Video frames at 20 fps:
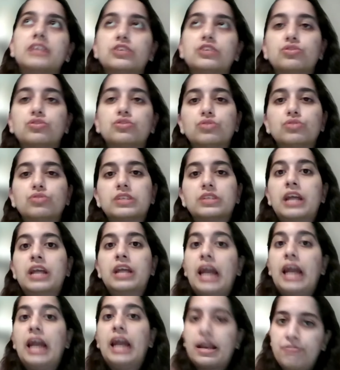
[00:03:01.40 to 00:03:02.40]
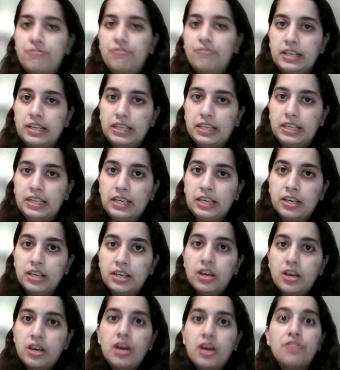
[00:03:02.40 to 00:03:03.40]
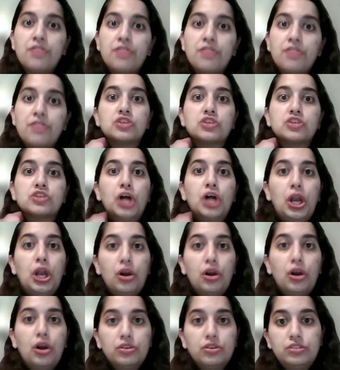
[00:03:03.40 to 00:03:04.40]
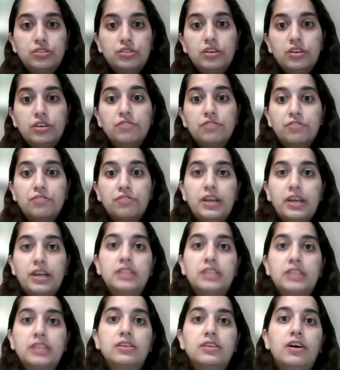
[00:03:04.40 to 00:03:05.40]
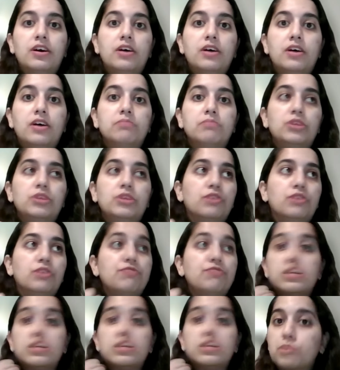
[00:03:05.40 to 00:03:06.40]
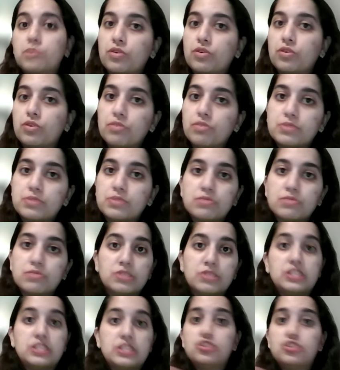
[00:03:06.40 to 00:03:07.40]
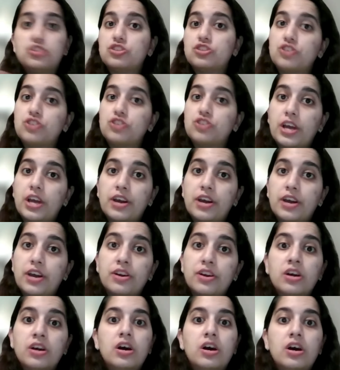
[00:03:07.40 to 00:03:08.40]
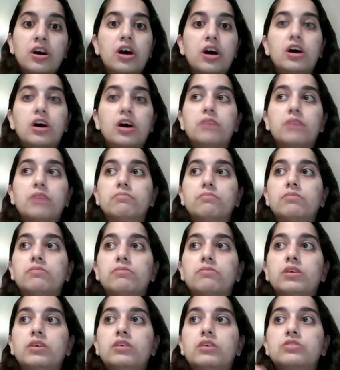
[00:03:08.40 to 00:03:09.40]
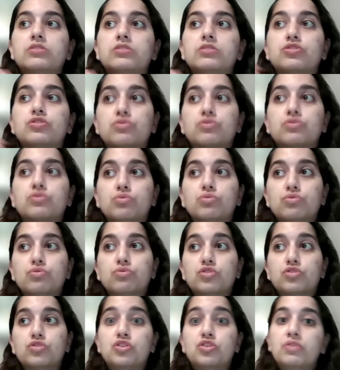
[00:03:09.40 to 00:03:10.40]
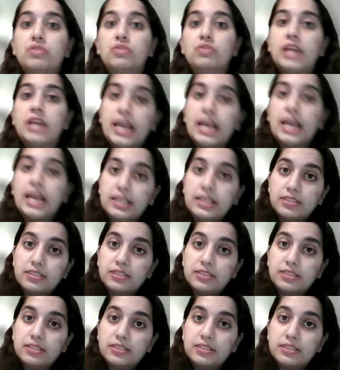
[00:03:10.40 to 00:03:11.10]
schools lack funding, there's a lot of great, you know, Facebook groups where teachers share, schools donate